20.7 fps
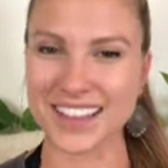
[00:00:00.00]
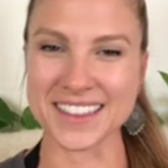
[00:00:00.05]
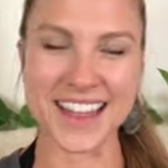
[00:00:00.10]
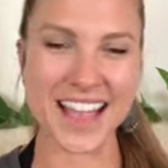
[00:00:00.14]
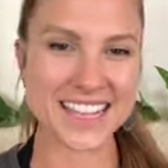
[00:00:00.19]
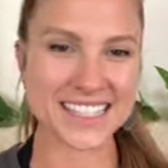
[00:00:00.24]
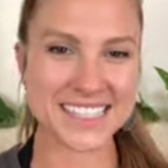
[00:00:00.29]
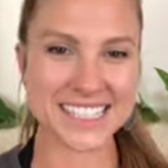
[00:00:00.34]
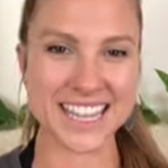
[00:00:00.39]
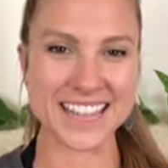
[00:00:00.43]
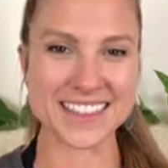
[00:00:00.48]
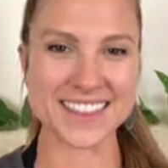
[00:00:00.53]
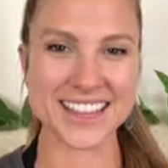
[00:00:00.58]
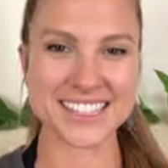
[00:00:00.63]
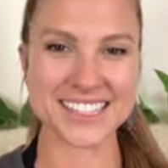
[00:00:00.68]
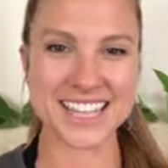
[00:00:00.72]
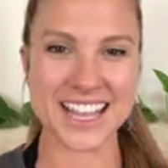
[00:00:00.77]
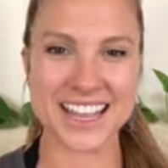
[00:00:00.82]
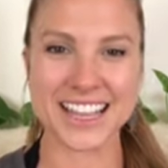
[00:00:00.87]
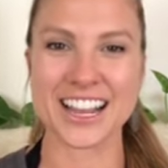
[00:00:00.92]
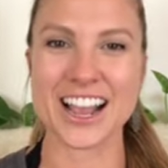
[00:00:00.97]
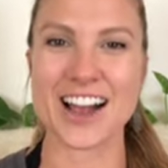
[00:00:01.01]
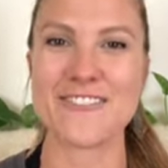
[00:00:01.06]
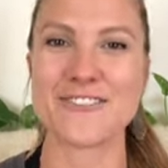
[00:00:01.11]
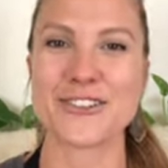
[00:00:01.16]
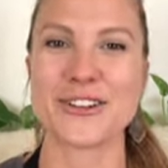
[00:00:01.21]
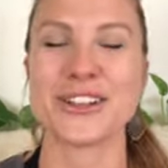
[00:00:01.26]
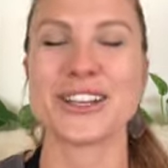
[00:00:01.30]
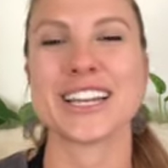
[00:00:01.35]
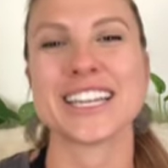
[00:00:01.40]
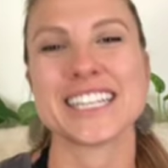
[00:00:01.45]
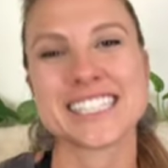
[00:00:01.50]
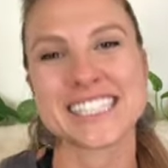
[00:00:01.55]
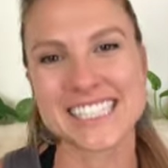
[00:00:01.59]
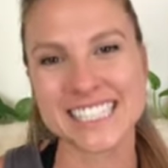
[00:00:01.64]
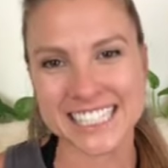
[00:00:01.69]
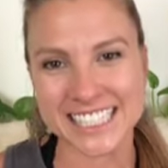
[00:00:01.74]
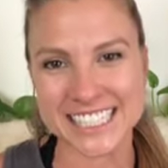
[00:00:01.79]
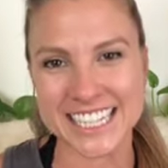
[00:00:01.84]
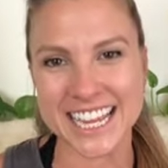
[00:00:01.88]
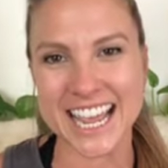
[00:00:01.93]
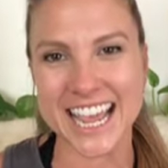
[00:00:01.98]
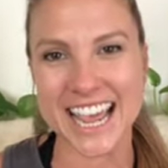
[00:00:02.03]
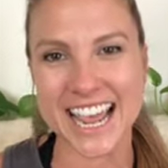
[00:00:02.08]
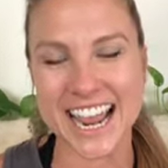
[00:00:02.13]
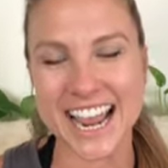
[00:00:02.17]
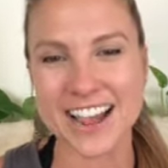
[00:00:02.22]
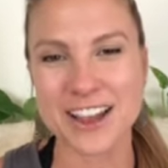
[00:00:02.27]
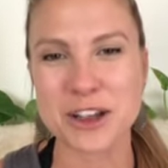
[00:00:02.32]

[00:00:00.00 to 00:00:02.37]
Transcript: that's it. That's all I got for you guys today.